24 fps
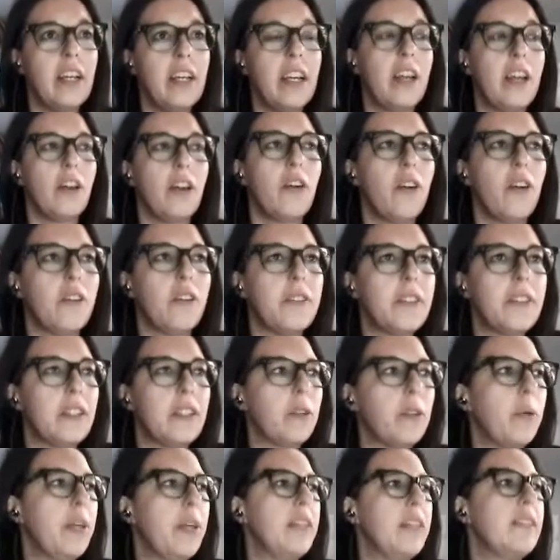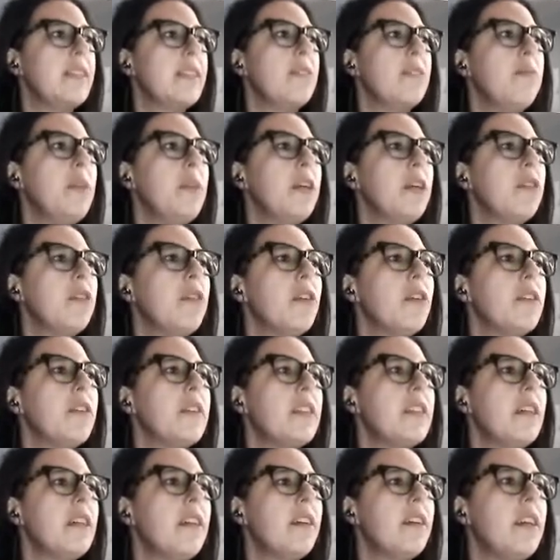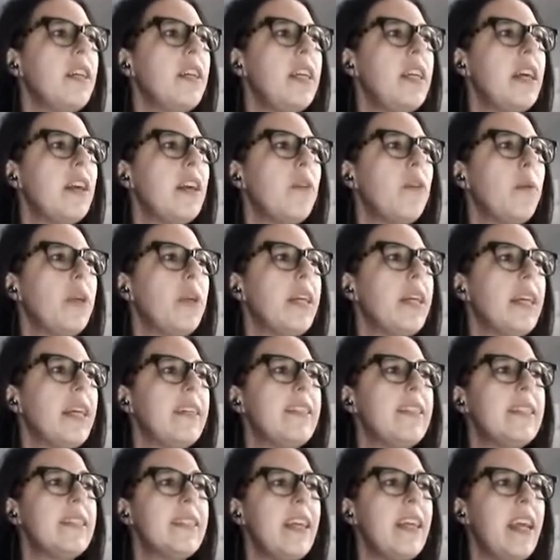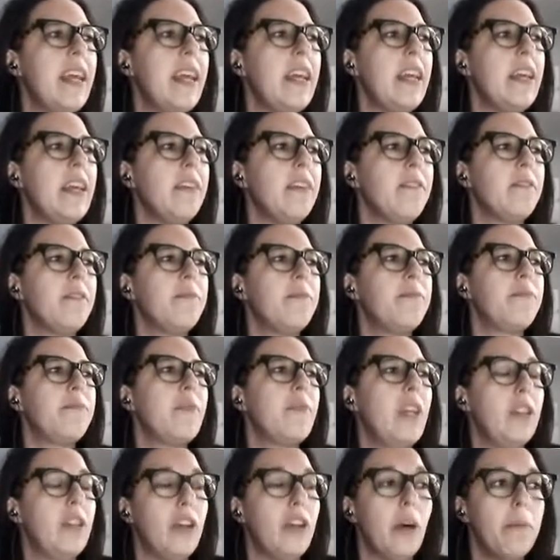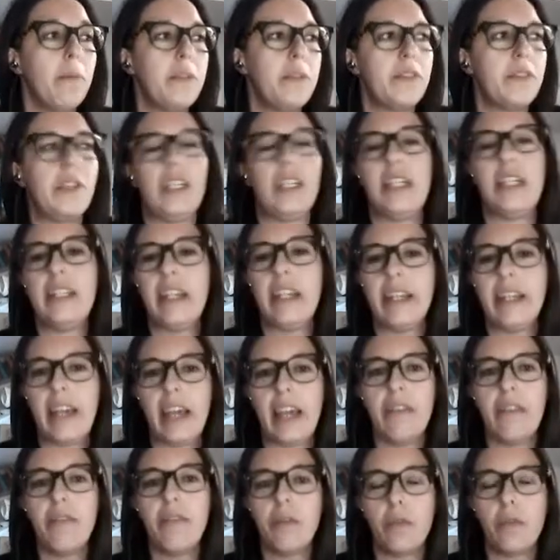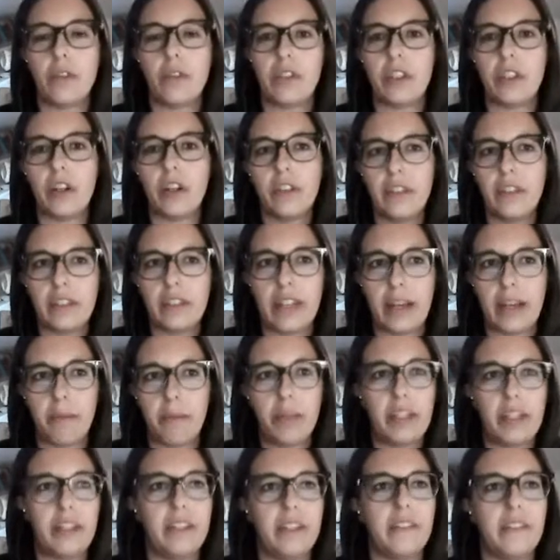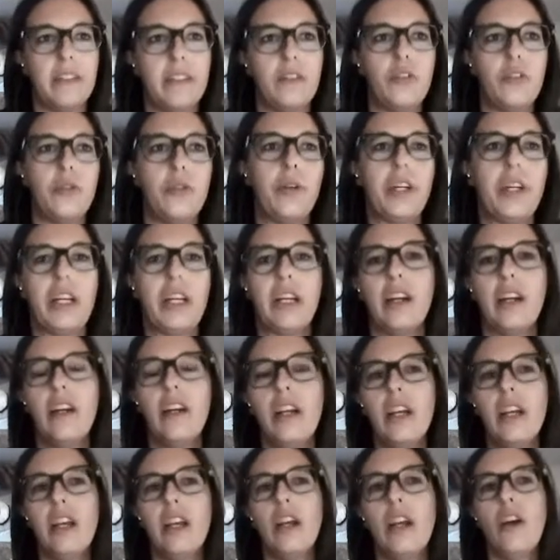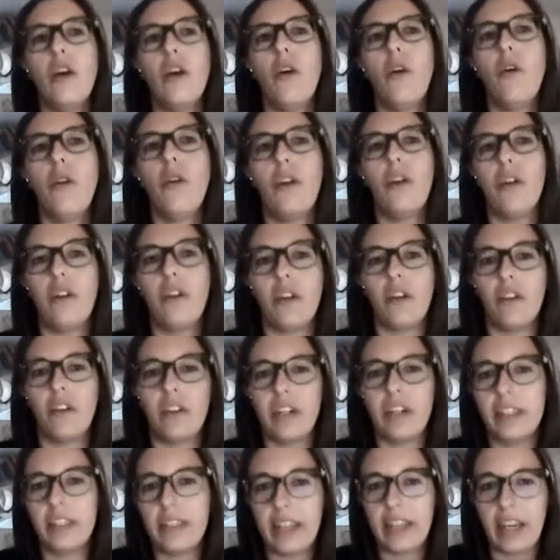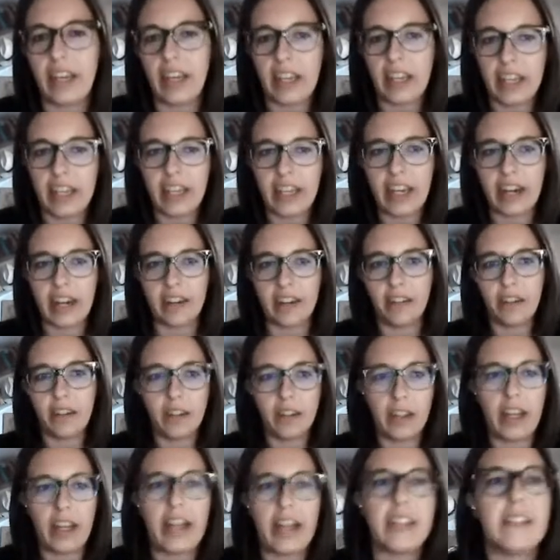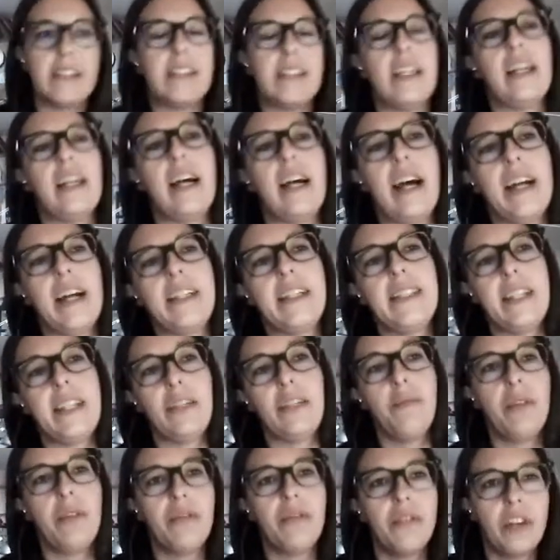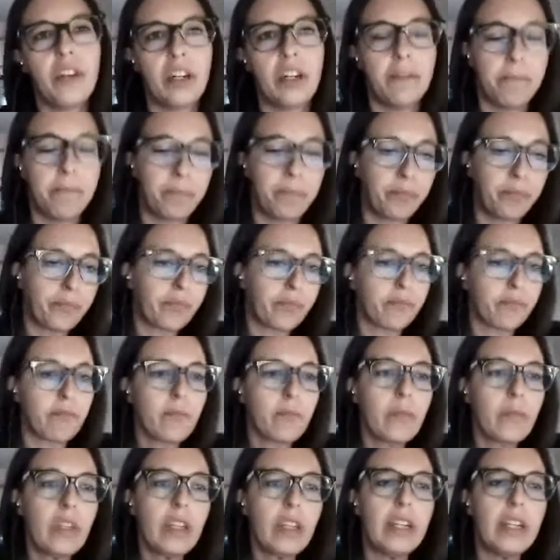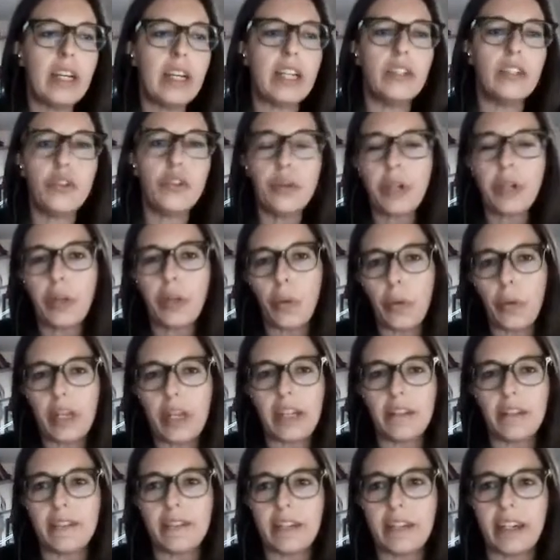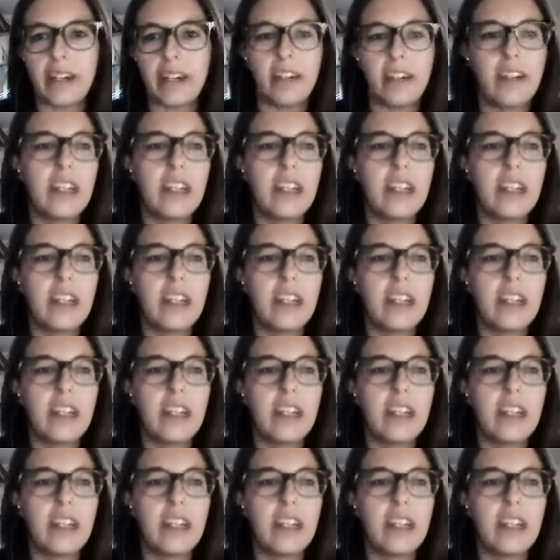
consequence, because here we can say that obviously the cave was not inhabited during all along the year. As I said before, during winter,